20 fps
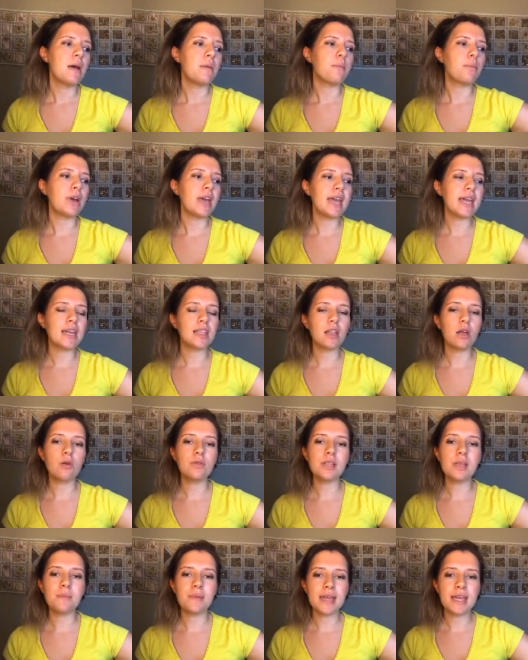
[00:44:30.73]
But it can
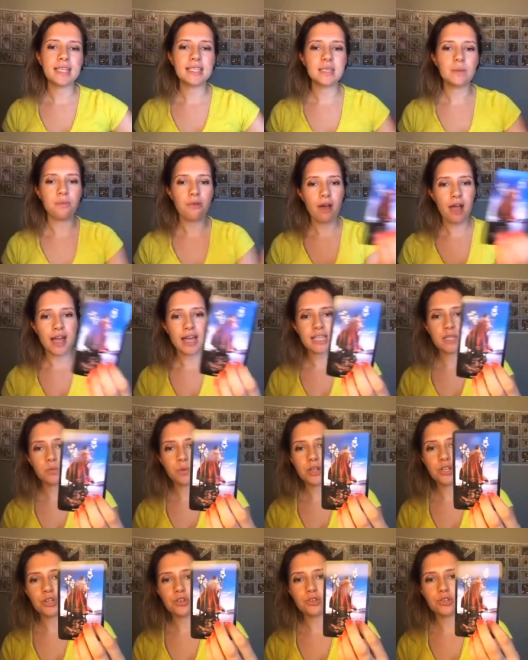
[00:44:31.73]
only be a surprise
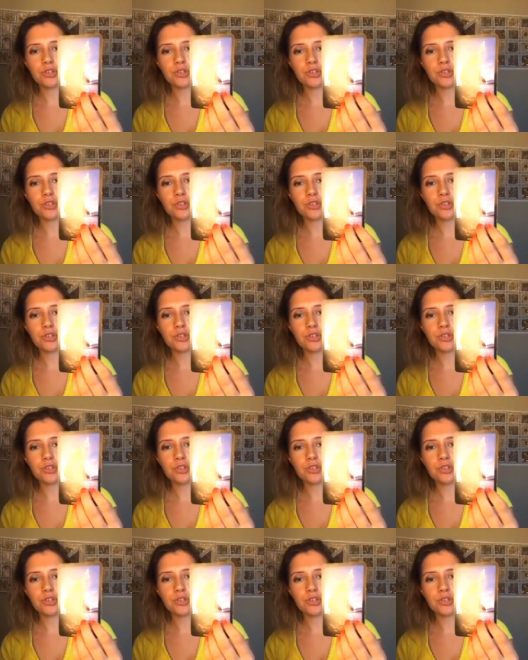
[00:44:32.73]
when you